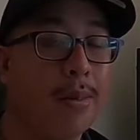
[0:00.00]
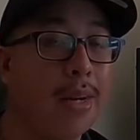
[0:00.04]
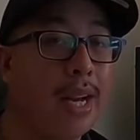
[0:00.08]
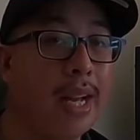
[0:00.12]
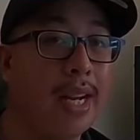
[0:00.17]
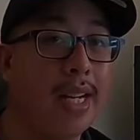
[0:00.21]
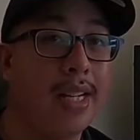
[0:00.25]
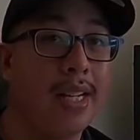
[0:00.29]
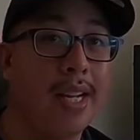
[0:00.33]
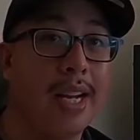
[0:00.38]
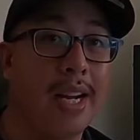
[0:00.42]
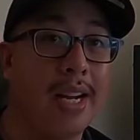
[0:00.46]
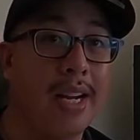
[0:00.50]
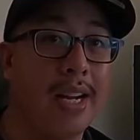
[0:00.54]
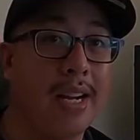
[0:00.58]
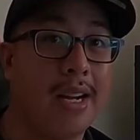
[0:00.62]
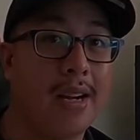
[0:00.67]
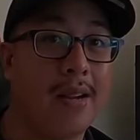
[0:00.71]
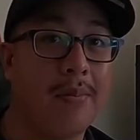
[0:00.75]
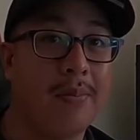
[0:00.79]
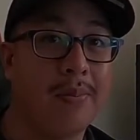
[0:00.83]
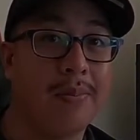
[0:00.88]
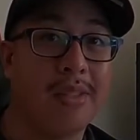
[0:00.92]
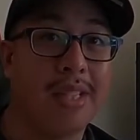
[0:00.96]
But
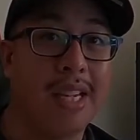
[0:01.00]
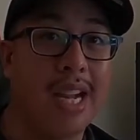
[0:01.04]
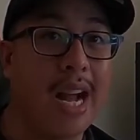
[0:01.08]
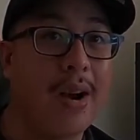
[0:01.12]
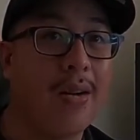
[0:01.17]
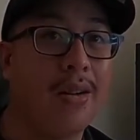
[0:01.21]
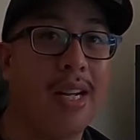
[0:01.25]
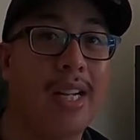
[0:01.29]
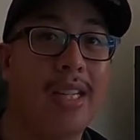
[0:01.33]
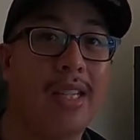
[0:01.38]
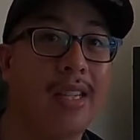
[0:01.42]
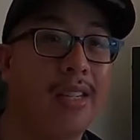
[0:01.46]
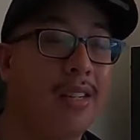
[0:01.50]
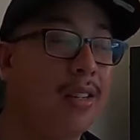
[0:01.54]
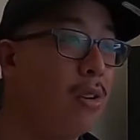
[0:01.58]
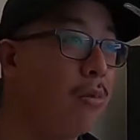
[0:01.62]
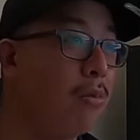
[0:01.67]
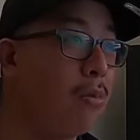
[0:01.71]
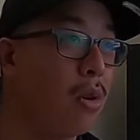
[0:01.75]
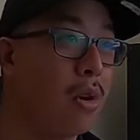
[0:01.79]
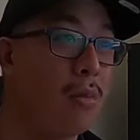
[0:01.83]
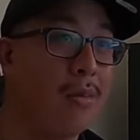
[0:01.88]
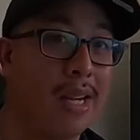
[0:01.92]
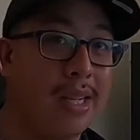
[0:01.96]
I would like to
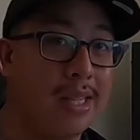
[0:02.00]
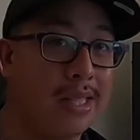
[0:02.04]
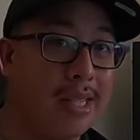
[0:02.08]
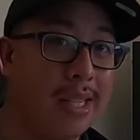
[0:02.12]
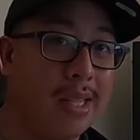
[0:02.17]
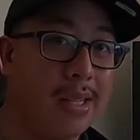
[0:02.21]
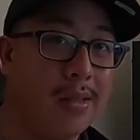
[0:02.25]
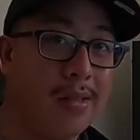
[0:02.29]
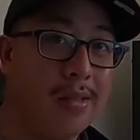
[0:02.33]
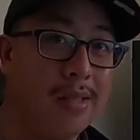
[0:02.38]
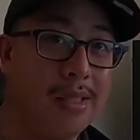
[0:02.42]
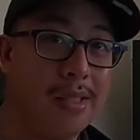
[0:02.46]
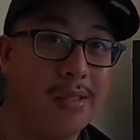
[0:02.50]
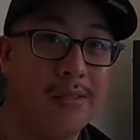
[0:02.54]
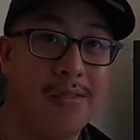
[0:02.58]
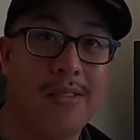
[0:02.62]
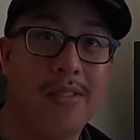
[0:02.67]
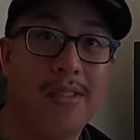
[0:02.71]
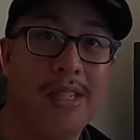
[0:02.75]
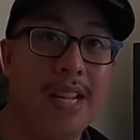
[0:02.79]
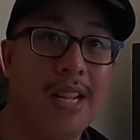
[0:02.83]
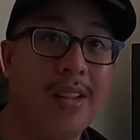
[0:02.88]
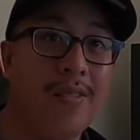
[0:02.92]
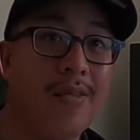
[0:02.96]
know more myself, so
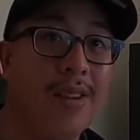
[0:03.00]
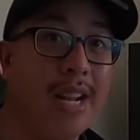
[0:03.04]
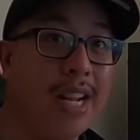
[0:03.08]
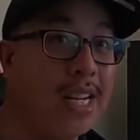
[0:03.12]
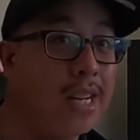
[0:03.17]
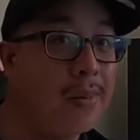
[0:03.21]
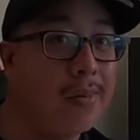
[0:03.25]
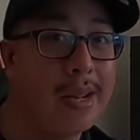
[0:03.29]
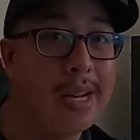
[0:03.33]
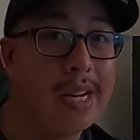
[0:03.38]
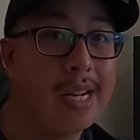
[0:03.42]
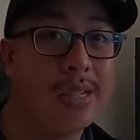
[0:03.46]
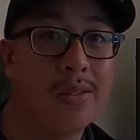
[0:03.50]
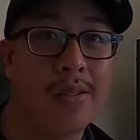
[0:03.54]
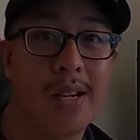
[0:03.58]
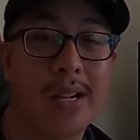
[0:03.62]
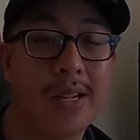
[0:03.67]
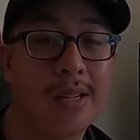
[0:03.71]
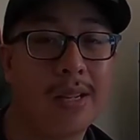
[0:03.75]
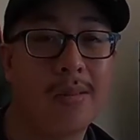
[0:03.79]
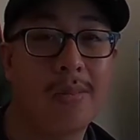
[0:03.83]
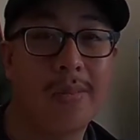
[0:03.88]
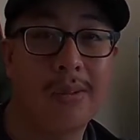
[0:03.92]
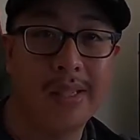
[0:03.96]
if anybody's
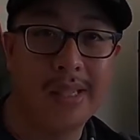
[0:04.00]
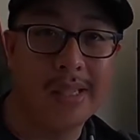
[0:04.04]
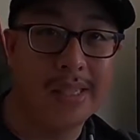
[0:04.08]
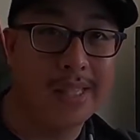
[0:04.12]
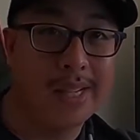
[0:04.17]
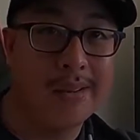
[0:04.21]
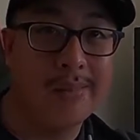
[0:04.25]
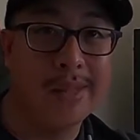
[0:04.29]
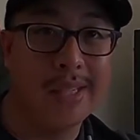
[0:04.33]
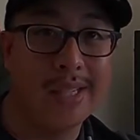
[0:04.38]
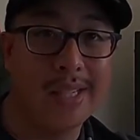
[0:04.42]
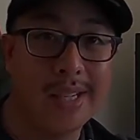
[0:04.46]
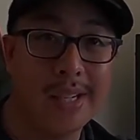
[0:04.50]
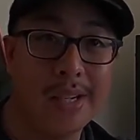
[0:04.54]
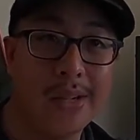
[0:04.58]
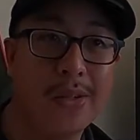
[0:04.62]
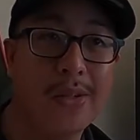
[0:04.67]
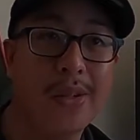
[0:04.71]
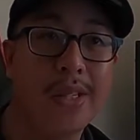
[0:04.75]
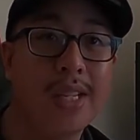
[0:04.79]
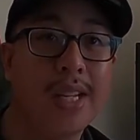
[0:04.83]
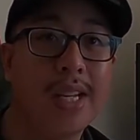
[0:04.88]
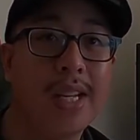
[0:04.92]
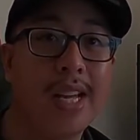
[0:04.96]
running them, please let me
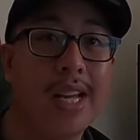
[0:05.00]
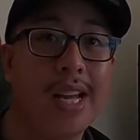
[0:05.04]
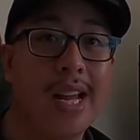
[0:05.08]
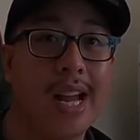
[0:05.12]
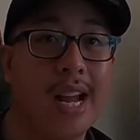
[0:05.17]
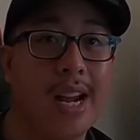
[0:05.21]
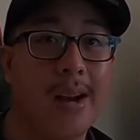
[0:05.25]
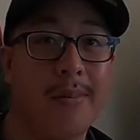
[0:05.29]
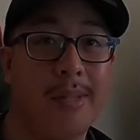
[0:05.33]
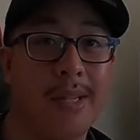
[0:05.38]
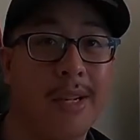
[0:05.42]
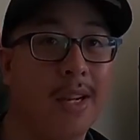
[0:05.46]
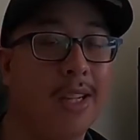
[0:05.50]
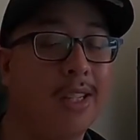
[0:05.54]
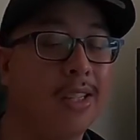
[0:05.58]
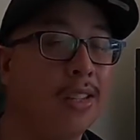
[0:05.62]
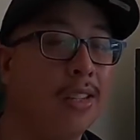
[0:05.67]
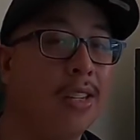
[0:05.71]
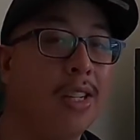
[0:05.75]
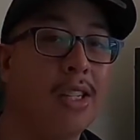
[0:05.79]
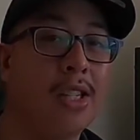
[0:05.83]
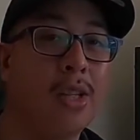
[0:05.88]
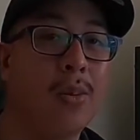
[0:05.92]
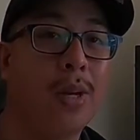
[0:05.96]
know. They are
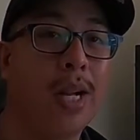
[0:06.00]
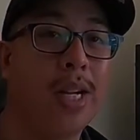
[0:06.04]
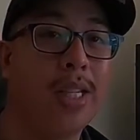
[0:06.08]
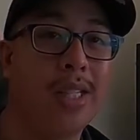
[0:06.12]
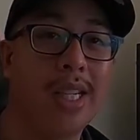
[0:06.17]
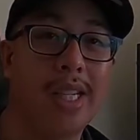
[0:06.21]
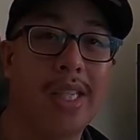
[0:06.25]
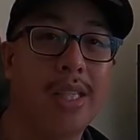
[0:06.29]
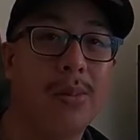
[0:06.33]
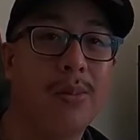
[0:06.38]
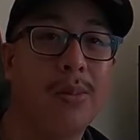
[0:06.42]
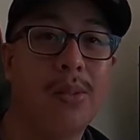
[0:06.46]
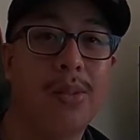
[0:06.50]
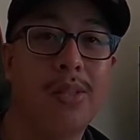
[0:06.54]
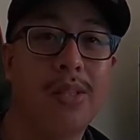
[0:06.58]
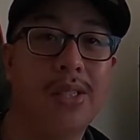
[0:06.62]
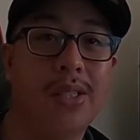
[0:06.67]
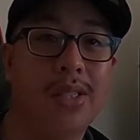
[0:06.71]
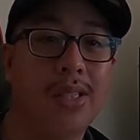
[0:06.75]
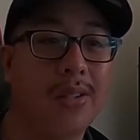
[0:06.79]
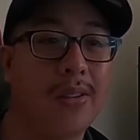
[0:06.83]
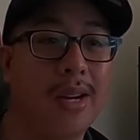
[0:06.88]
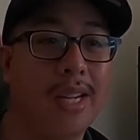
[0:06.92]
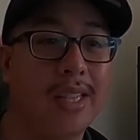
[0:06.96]
32-way
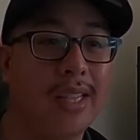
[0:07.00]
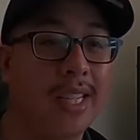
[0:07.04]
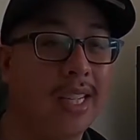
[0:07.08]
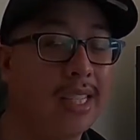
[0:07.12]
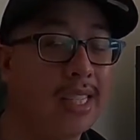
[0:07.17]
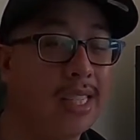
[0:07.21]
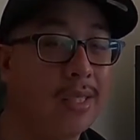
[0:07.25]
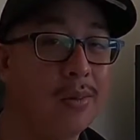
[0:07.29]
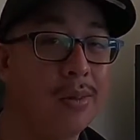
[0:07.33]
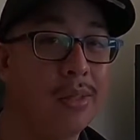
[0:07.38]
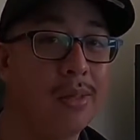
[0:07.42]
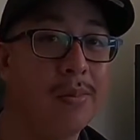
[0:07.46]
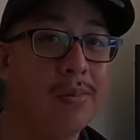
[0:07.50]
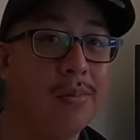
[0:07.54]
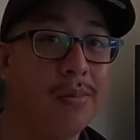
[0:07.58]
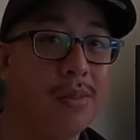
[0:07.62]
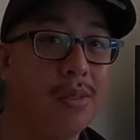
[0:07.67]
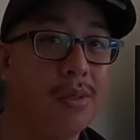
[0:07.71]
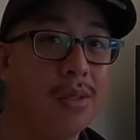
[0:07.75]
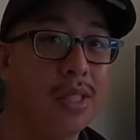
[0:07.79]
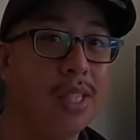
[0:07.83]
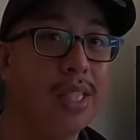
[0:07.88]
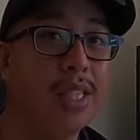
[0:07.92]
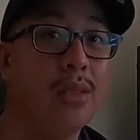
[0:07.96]
adjustable, so I think
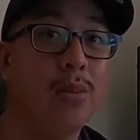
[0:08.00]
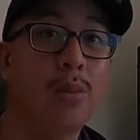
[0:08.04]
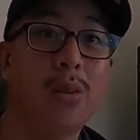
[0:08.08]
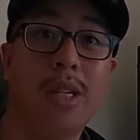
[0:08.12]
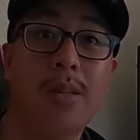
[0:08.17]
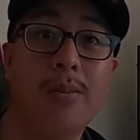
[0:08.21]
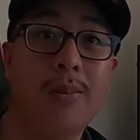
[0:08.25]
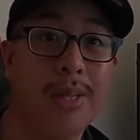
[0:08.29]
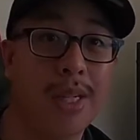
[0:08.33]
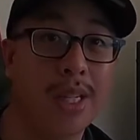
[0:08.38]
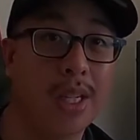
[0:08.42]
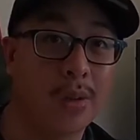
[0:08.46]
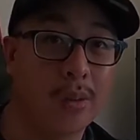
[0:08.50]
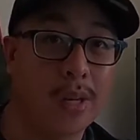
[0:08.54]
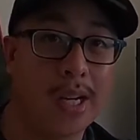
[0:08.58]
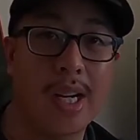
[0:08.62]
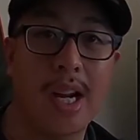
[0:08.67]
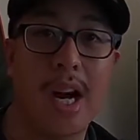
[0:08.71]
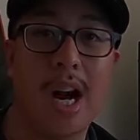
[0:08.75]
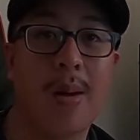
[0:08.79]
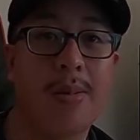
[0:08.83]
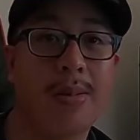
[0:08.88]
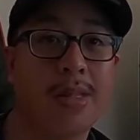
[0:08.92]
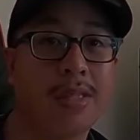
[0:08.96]
these would be a
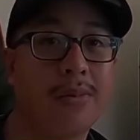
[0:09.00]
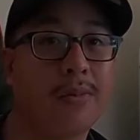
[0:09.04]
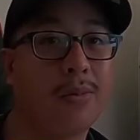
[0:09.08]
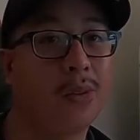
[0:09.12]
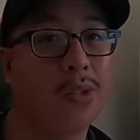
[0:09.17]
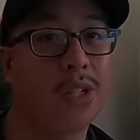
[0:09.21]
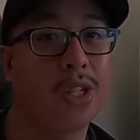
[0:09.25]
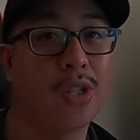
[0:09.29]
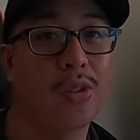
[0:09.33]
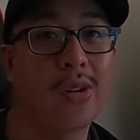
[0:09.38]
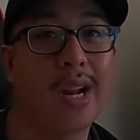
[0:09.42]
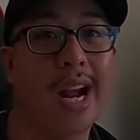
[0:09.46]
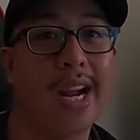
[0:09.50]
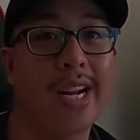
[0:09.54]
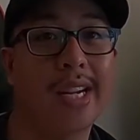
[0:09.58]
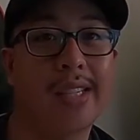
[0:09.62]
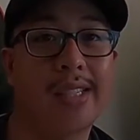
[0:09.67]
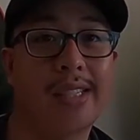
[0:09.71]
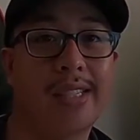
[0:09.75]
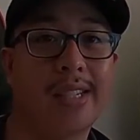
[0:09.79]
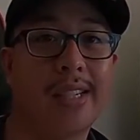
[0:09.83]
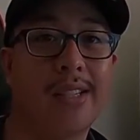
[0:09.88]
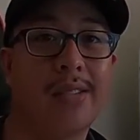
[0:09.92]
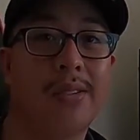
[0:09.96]
great option for the track.
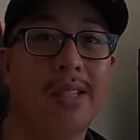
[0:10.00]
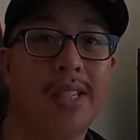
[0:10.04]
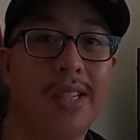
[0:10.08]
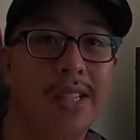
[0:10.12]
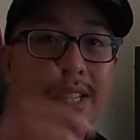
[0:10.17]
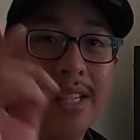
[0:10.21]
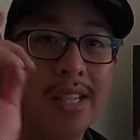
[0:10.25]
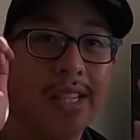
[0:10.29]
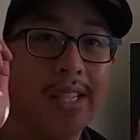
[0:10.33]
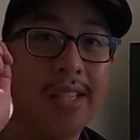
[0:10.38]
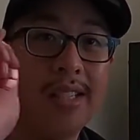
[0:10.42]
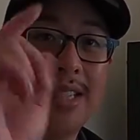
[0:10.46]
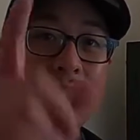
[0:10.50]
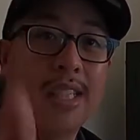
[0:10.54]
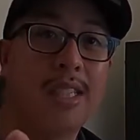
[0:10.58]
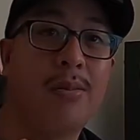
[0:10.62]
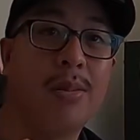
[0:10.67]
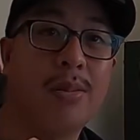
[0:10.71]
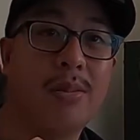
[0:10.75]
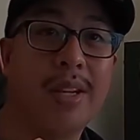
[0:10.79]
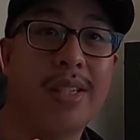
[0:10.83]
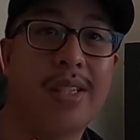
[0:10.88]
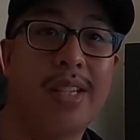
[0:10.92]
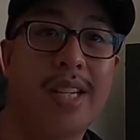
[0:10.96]
So
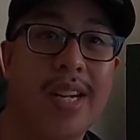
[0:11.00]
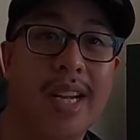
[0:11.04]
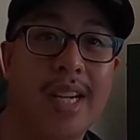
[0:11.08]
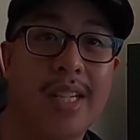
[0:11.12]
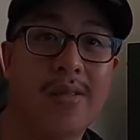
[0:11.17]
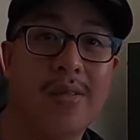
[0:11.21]
let's move on to